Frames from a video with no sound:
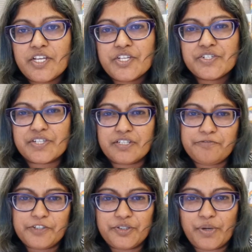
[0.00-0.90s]
So your
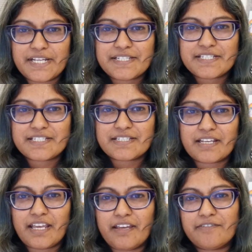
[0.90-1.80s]
food wastes
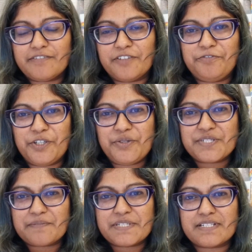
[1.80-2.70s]
have a few
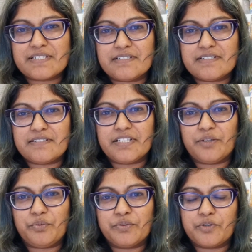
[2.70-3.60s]
substances in
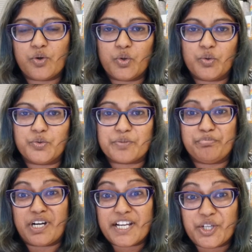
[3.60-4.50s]
there called
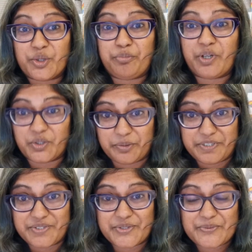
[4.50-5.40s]

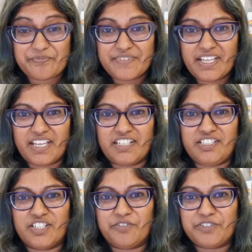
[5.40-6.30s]
biopolymers.
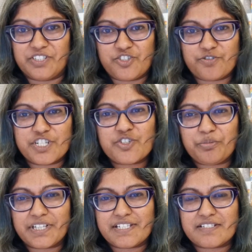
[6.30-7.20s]
And your
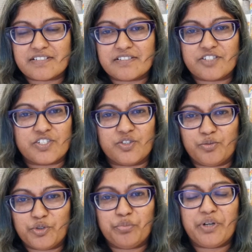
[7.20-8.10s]
traditional plastics are just
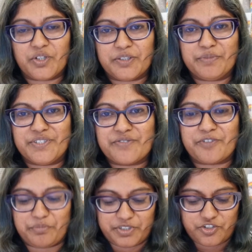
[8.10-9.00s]
normal polymers
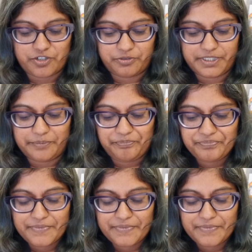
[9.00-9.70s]
from petroleum.